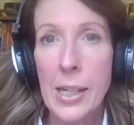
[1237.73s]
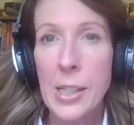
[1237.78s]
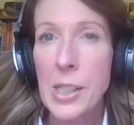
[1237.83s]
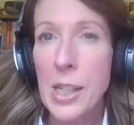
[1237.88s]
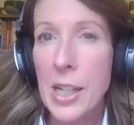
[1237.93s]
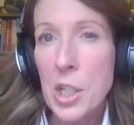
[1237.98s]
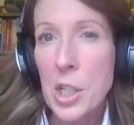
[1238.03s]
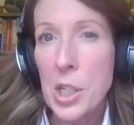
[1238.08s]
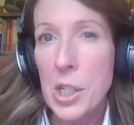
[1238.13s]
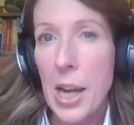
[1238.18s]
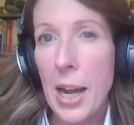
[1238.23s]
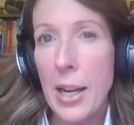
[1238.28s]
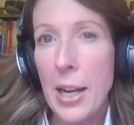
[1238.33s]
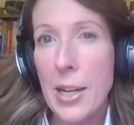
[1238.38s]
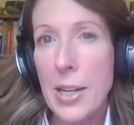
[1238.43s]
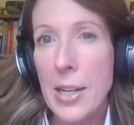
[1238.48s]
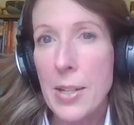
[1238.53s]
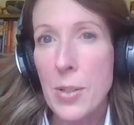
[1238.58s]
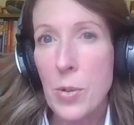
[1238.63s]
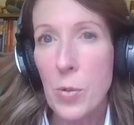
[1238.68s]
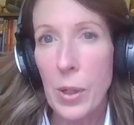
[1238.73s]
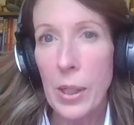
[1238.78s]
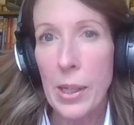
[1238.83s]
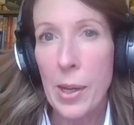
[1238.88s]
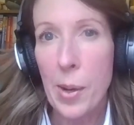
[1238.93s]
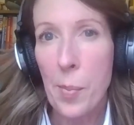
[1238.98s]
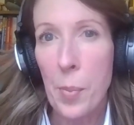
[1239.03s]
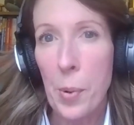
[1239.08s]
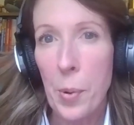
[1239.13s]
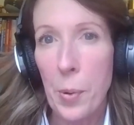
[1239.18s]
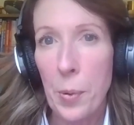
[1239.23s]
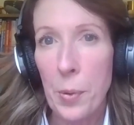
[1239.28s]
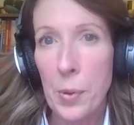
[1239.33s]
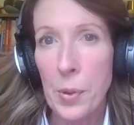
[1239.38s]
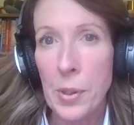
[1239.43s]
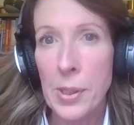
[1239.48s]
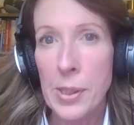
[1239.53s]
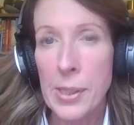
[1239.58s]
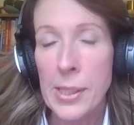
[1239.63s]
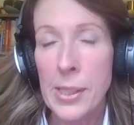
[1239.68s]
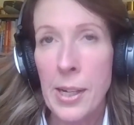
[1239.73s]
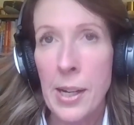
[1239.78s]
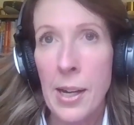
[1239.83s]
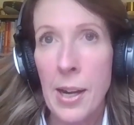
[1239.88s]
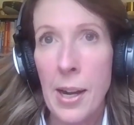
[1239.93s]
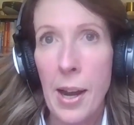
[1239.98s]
Intentionality is really important.